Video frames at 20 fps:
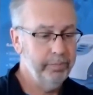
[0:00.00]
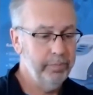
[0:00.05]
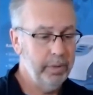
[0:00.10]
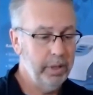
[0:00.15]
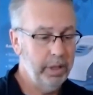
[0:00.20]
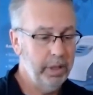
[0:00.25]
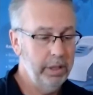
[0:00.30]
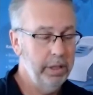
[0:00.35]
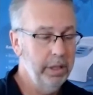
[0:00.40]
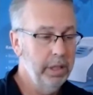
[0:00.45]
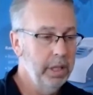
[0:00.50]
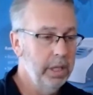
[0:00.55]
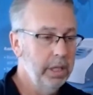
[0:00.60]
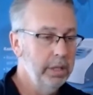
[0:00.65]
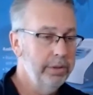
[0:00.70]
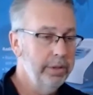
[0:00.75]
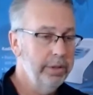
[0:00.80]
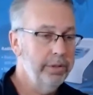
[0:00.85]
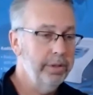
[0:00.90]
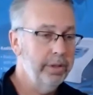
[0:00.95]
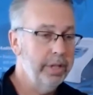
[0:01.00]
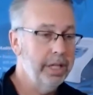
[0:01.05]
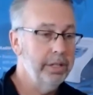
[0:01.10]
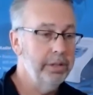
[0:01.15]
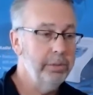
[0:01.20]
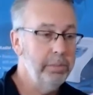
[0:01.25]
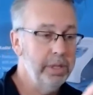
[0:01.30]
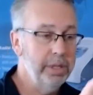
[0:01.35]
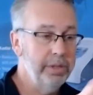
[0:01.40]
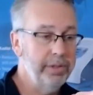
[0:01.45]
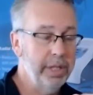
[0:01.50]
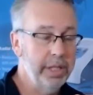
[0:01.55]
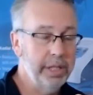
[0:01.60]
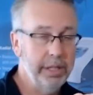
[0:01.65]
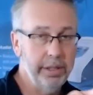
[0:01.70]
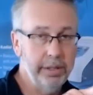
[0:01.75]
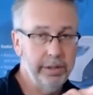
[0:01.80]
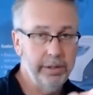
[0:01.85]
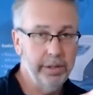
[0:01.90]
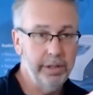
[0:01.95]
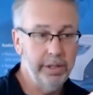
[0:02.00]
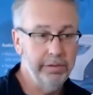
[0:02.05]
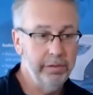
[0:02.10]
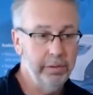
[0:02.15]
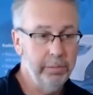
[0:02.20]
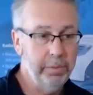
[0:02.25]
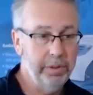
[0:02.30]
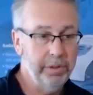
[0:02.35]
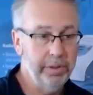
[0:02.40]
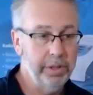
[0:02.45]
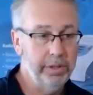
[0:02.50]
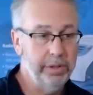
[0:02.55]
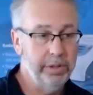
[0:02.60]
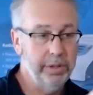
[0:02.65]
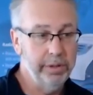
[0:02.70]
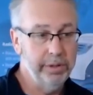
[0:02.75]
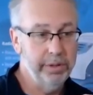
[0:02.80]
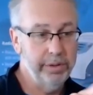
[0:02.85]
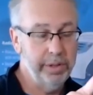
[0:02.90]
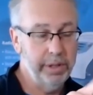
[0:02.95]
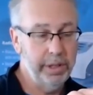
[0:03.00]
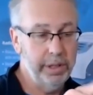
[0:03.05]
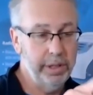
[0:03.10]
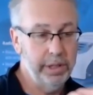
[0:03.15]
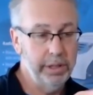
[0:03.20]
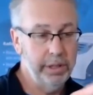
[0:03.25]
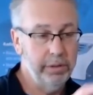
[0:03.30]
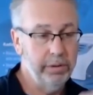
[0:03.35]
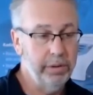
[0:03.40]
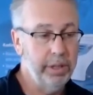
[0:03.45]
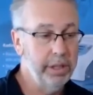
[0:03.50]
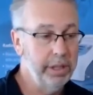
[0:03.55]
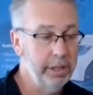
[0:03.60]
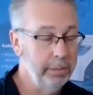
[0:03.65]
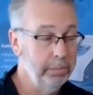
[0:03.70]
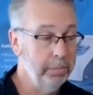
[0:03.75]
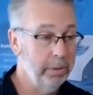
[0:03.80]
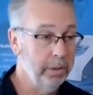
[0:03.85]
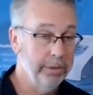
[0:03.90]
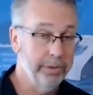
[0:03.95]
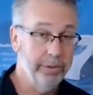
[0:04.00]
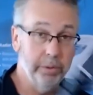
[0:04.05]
Okay, so this allows me to set it into different positions and create an impulse.